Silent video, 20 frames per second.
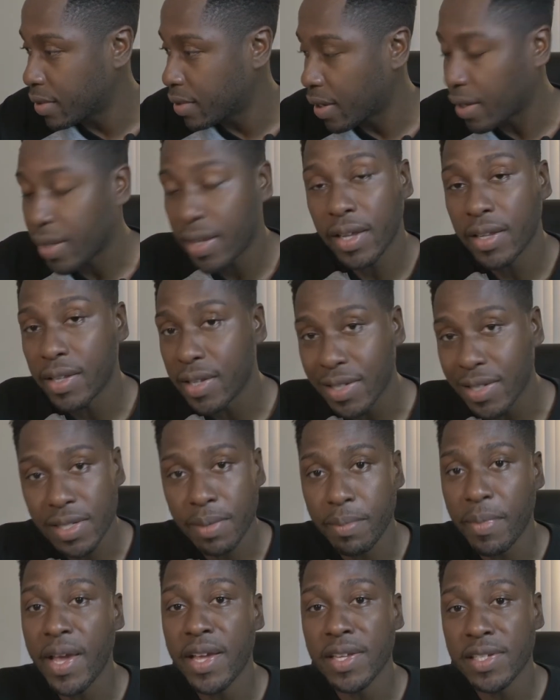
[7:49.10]
Killy is
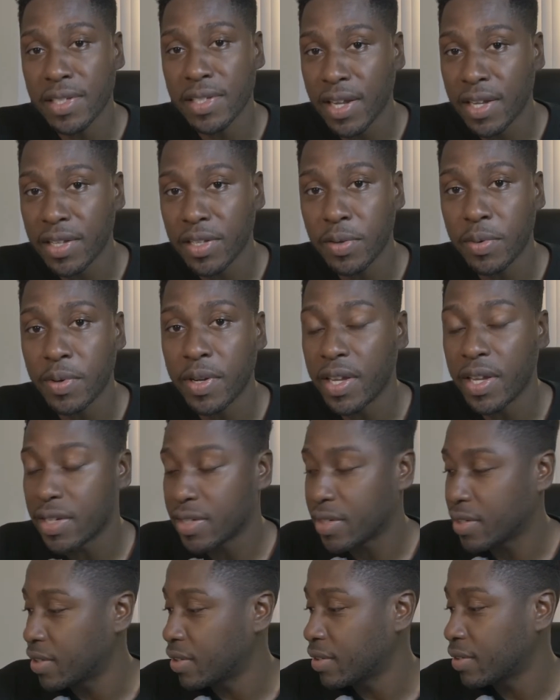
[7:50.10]
amazing at doing that
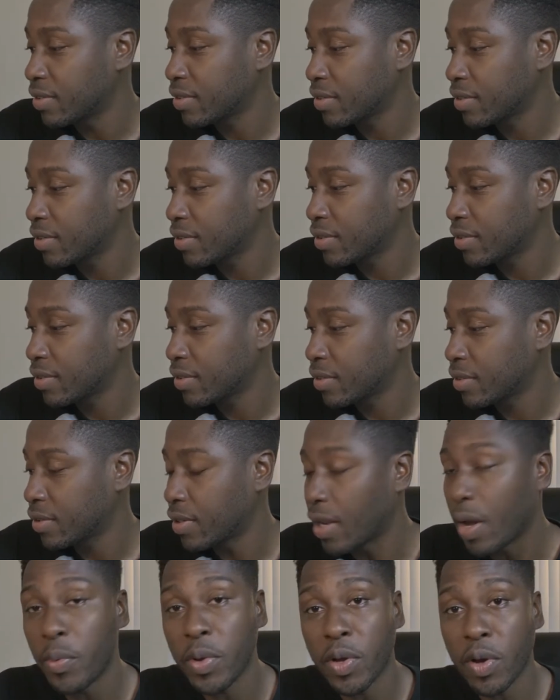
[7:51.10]
shit.
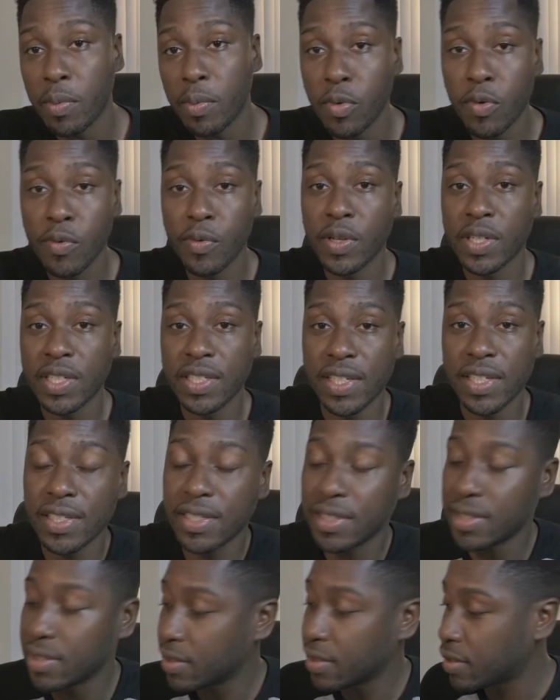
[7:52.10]
Now we're gonna move on to
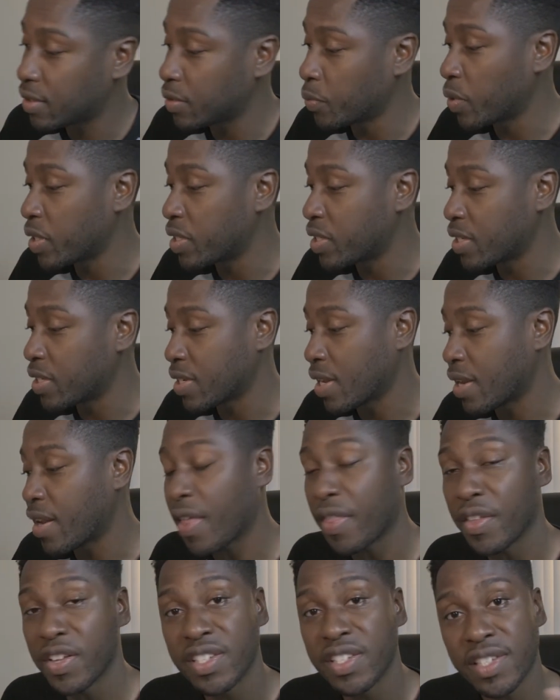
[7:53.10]
Distance, which is
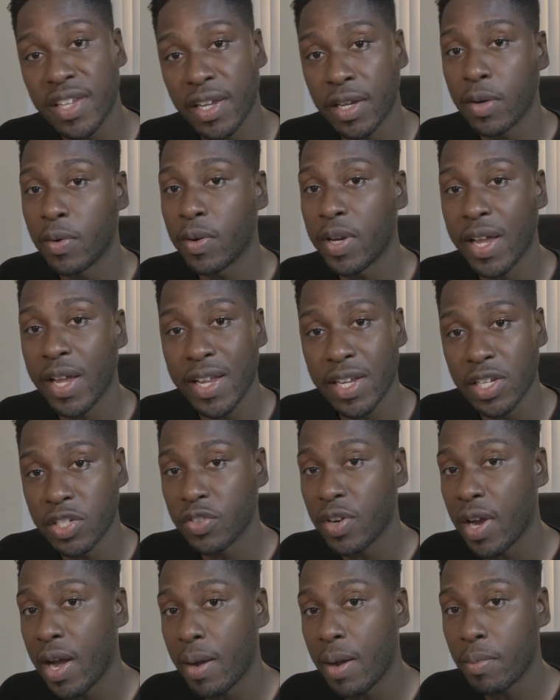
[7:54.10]
another single that he
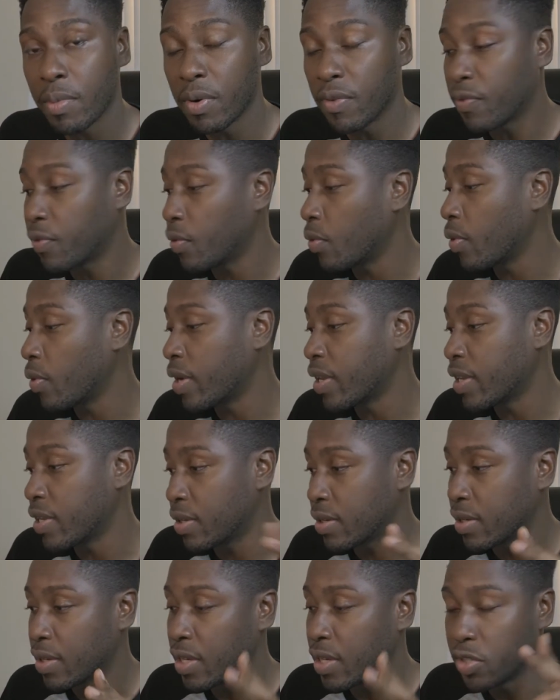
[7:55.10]
dropped before
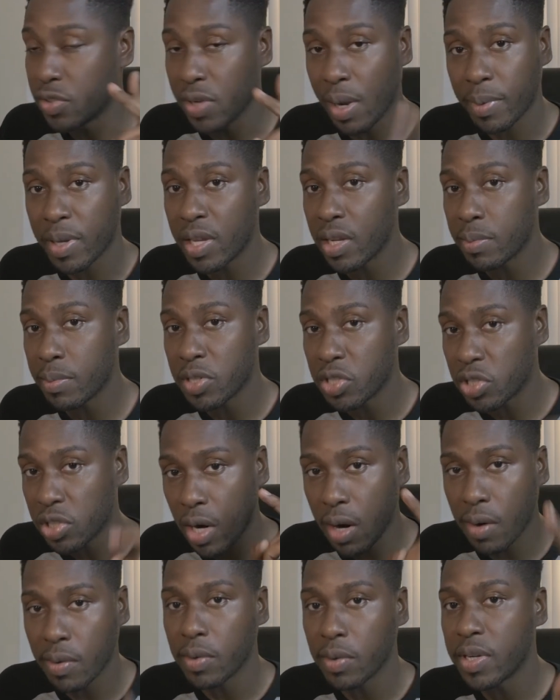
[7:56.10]
he dropped
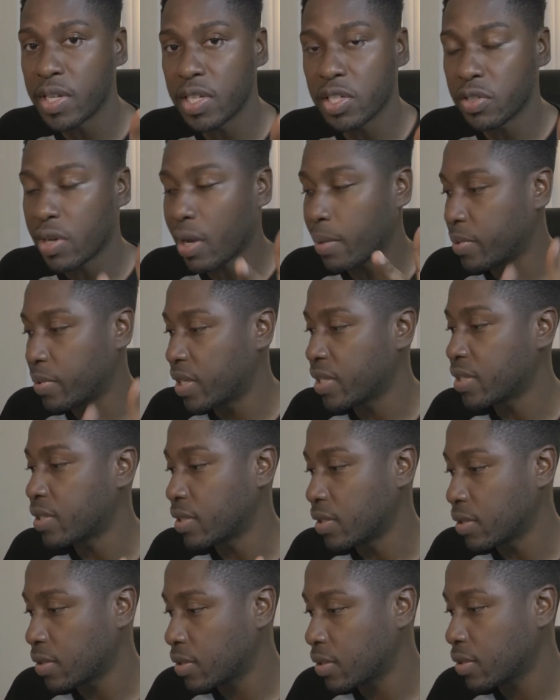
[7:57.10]
Kilimanjaro and he dropped
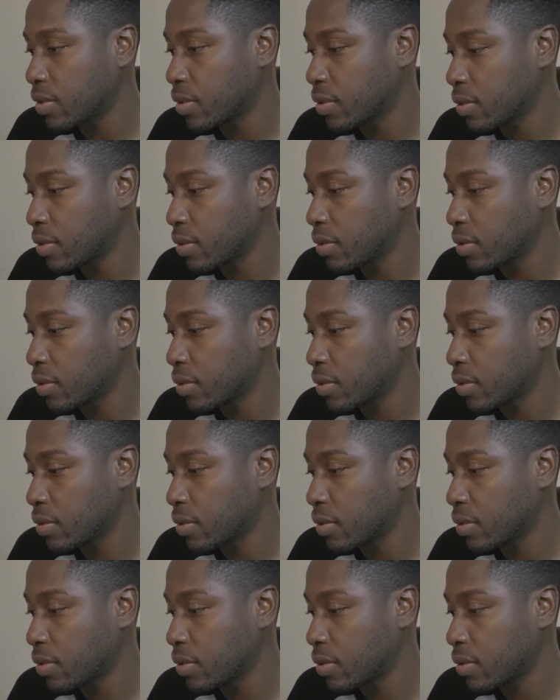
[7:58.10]
Distance.